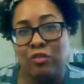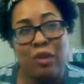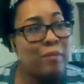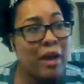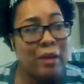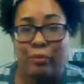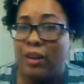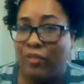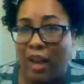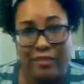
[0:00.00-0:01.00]
But
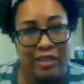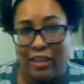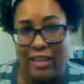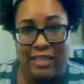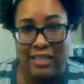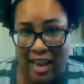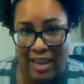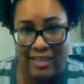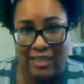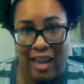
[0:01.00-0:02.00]
they dropped that
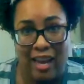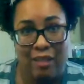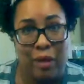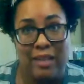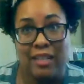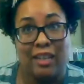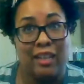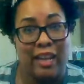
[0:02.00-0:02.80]
briefcase on his desk